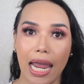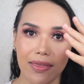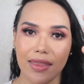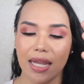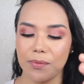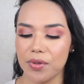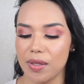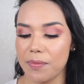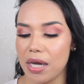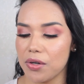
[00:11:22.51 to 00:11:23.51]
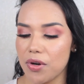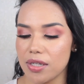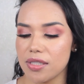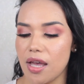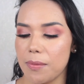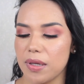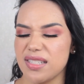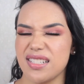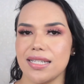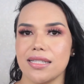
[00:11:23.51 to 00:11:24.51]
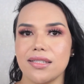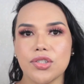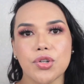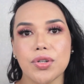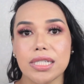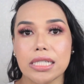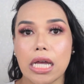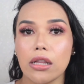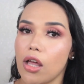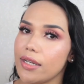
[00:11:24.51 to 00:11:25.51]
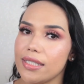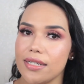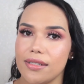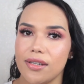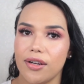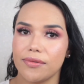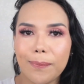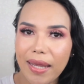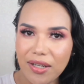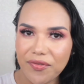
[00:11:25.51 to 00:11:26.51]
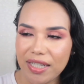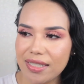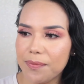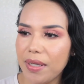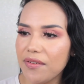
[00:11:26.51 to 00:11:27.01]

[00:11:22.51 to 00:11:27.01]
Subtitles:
and then put the powder on top because it tends to crease a lot easier. Benefit